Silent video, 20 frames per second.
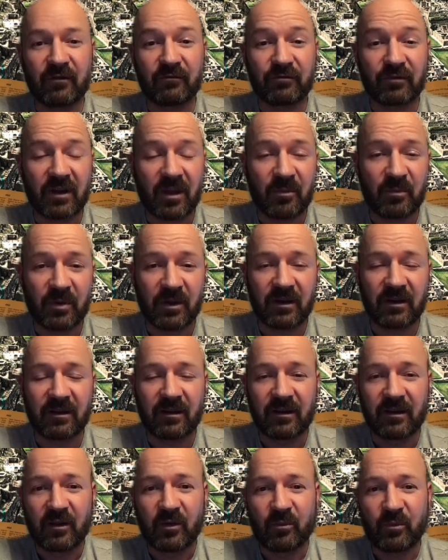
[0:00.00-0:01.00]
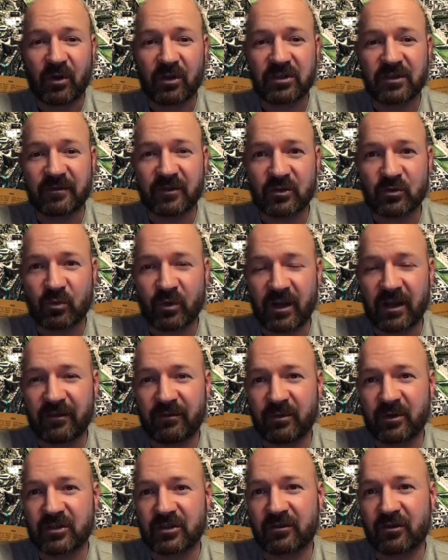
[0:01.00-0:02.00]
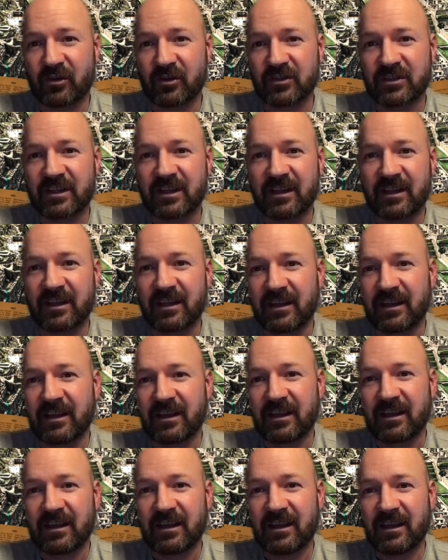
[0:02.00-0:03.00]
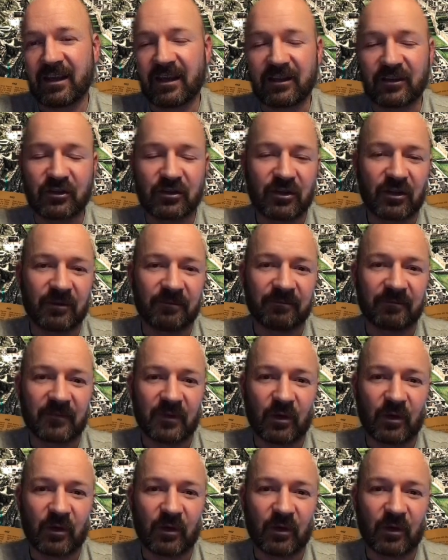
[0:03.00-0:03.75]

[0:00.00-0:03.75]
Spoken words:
raping Potiphar's wife, which of course he hadn't done.